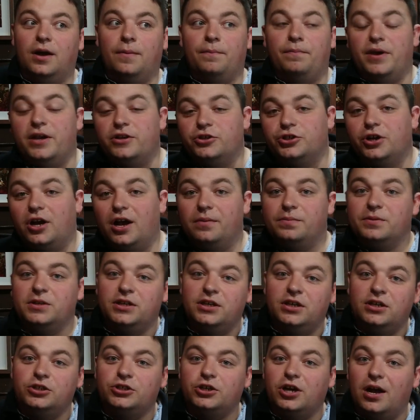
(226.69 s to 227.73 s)
a big choppa
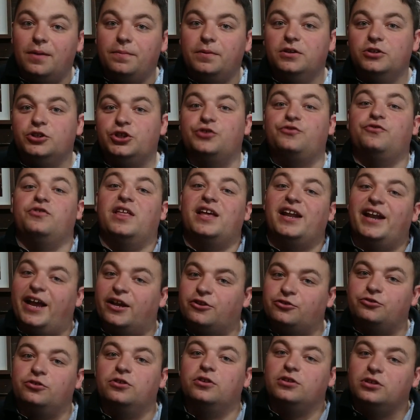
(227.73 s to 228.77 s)
and a choppa, just for that
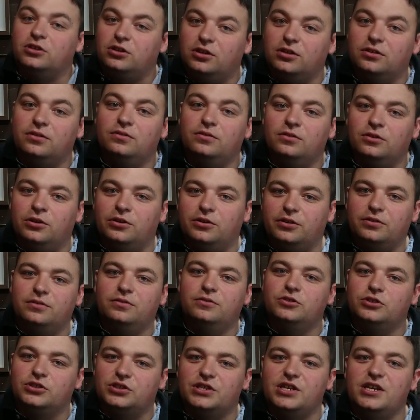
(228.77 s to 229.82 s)
extra little
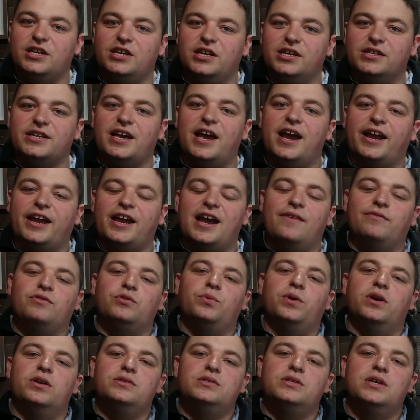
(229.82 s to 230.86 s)
sneaky attack
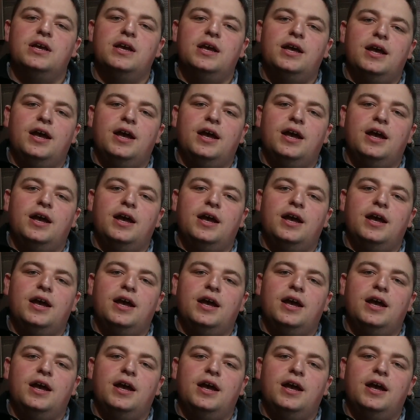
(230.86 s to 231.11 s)
afterwards.